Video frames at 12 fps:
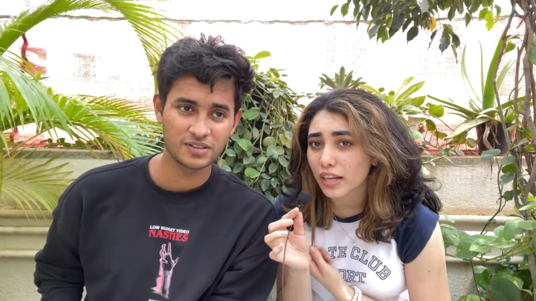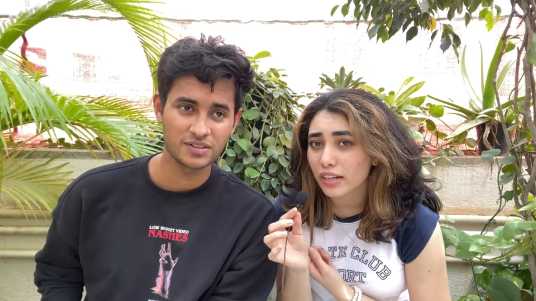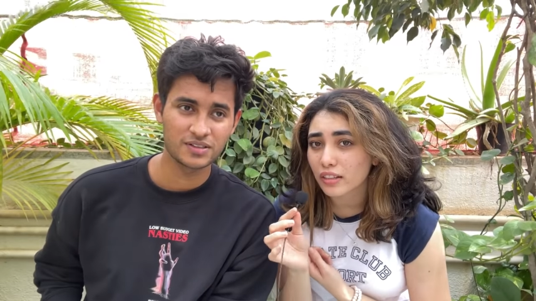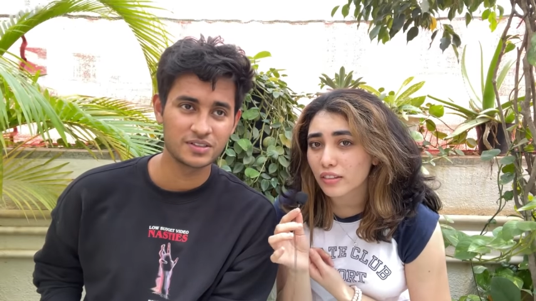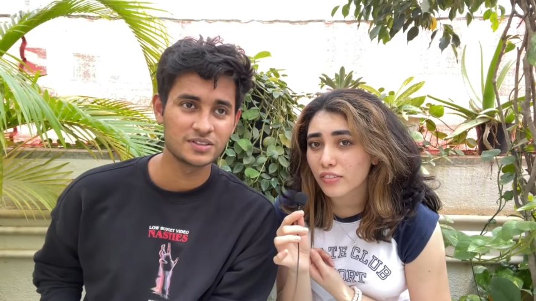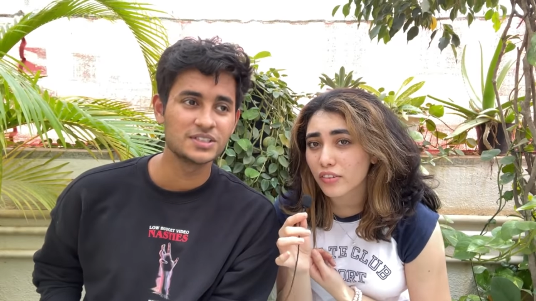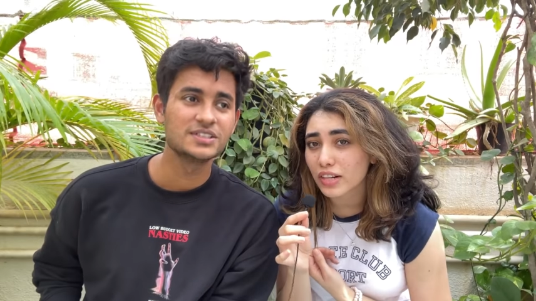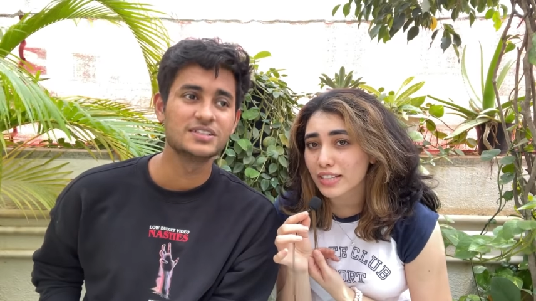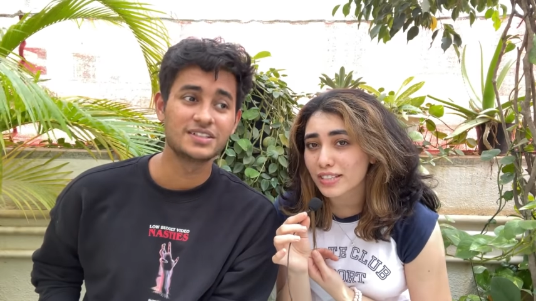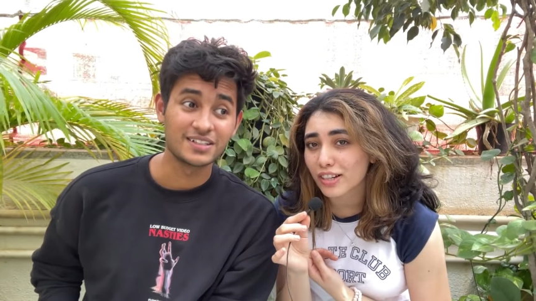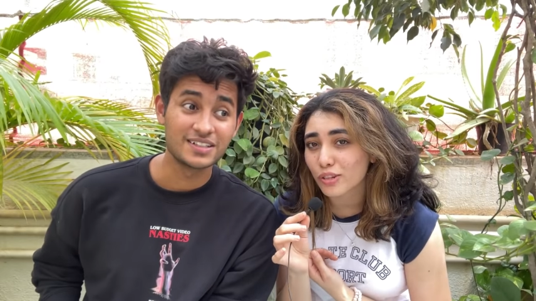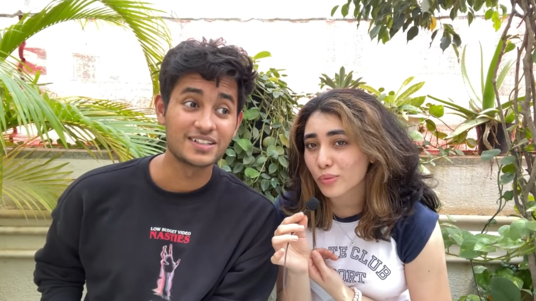Speaker 1: that. We were
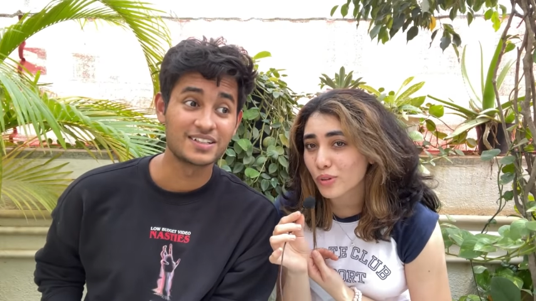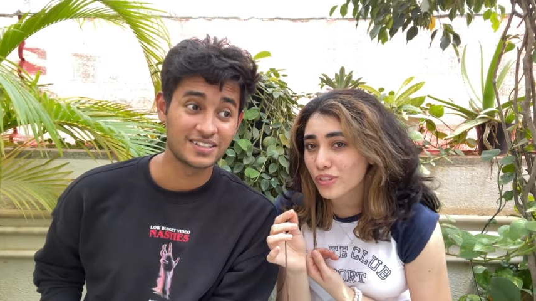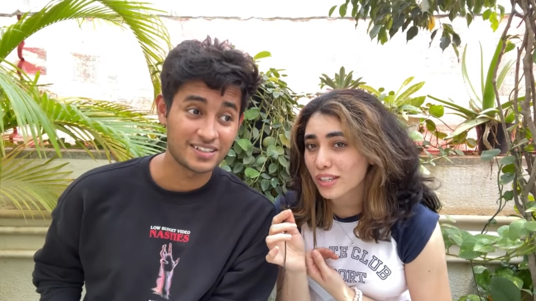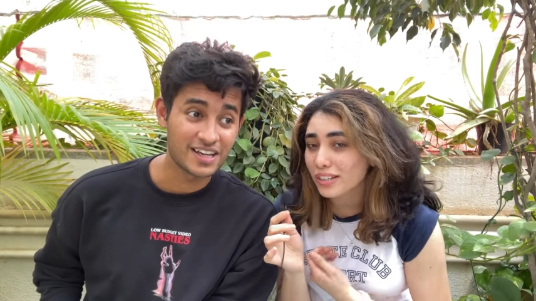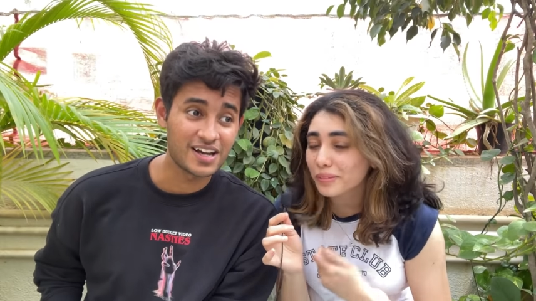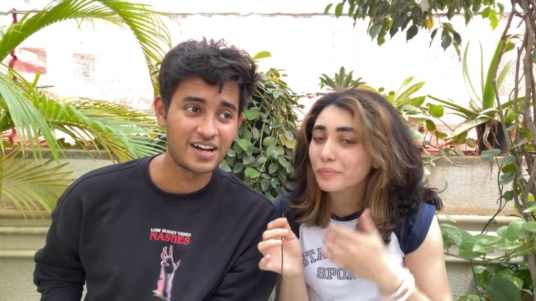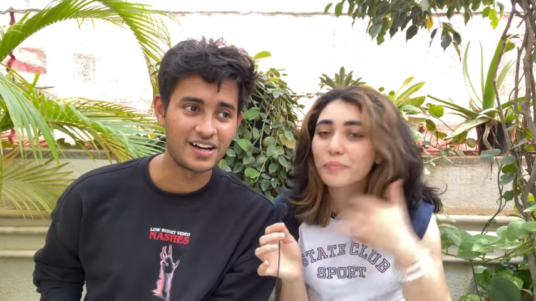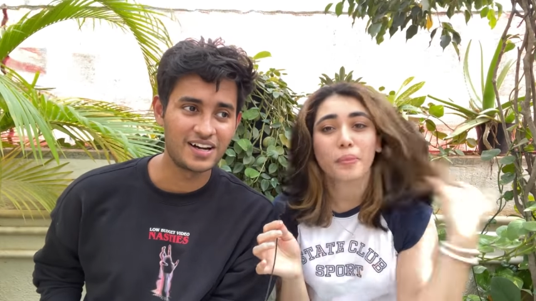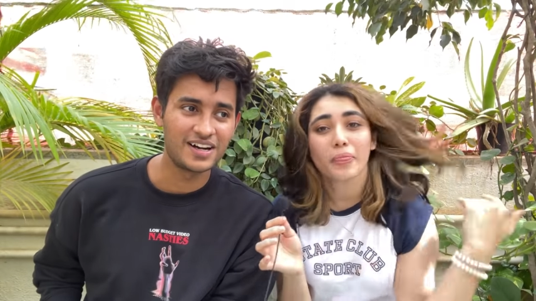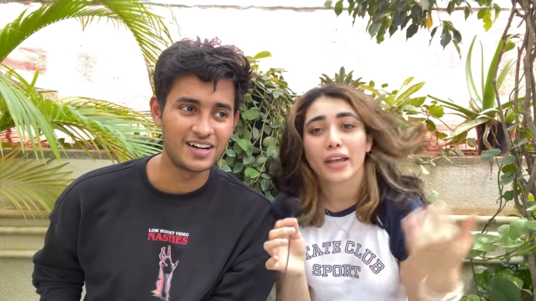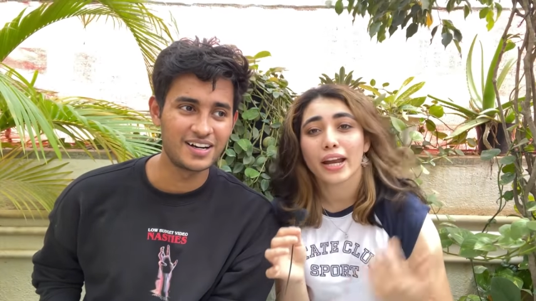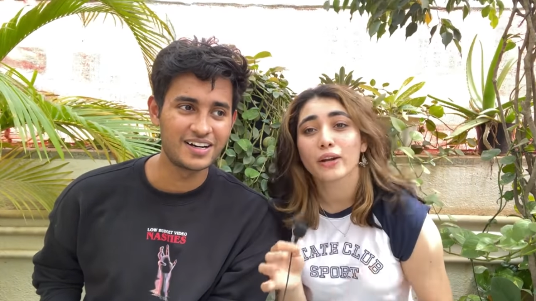listening to music.
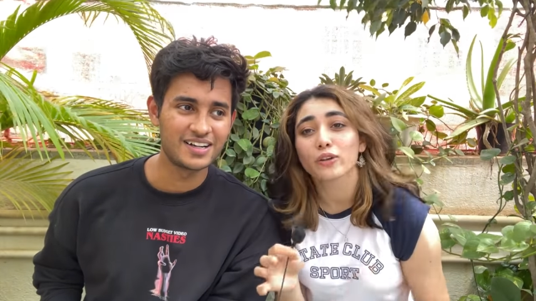Yeah.